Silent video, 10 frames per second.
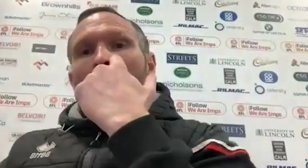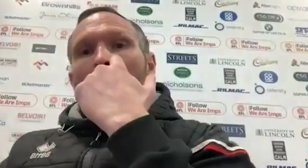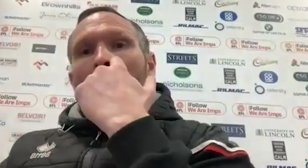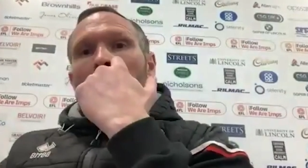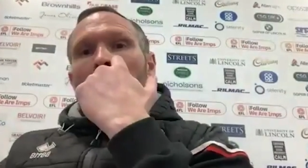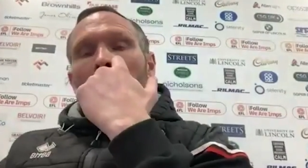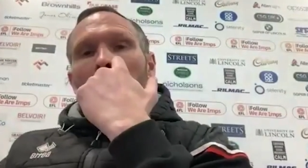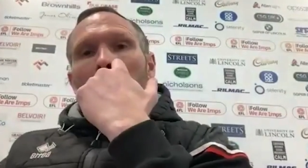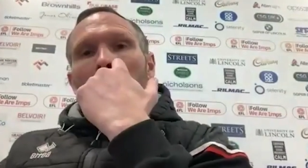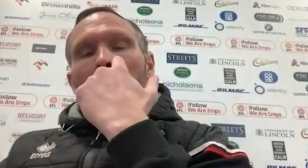
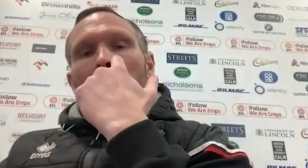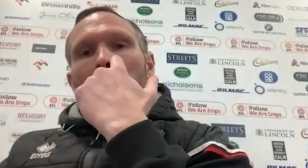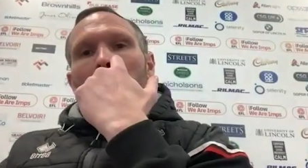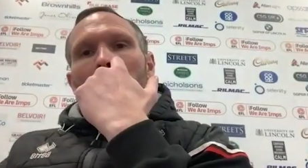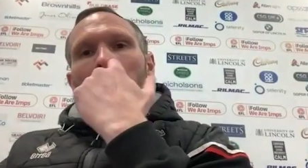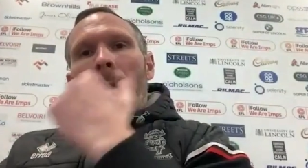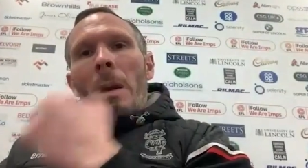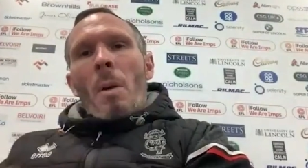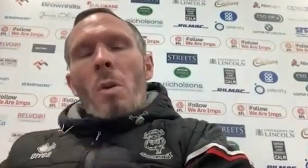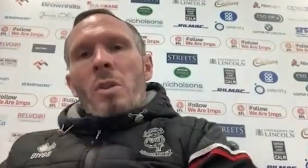obviously,
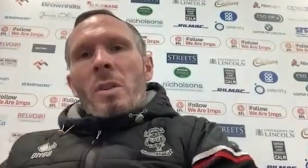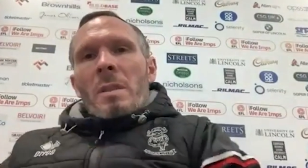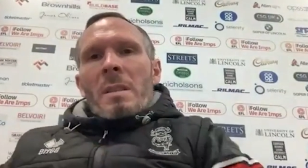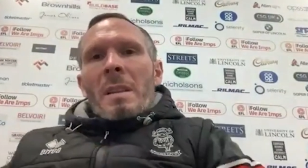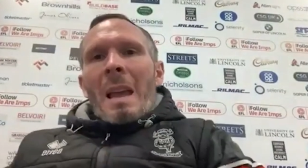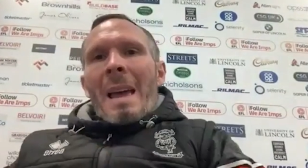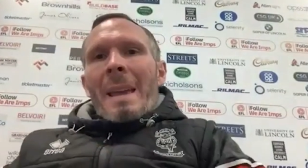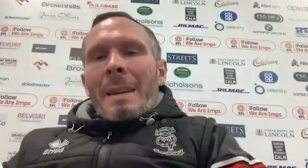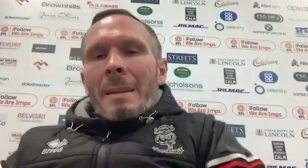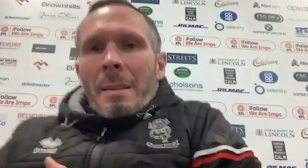emotions
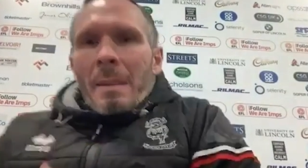aside,